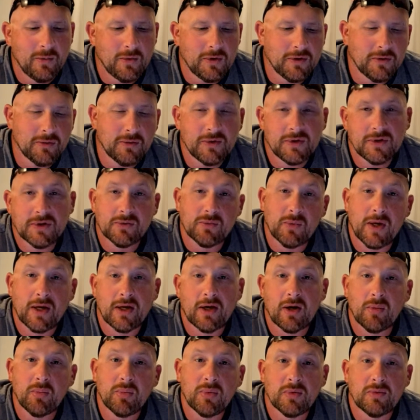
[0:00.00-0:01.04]
we just
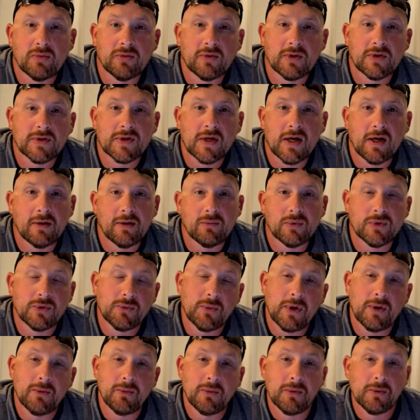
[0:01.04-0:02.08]
wake up and decide which
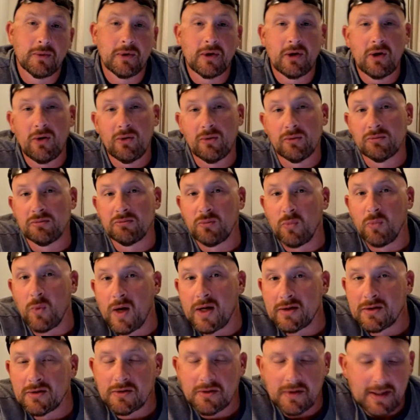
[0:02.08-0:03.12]
way do we go,
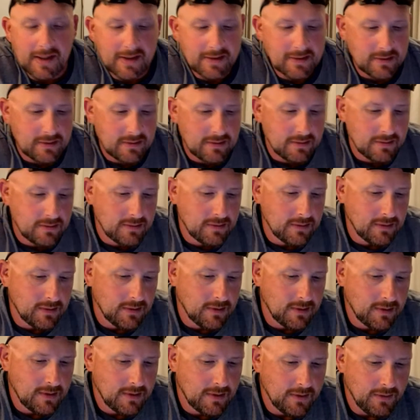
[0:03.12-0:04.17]
west or east.
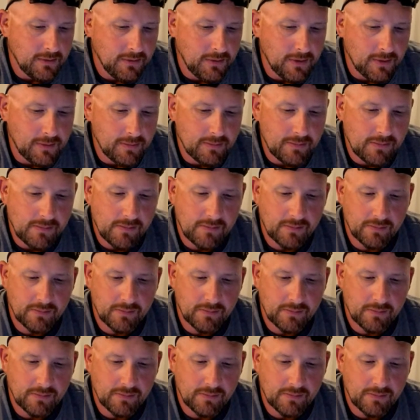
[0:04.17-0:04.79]
Yep.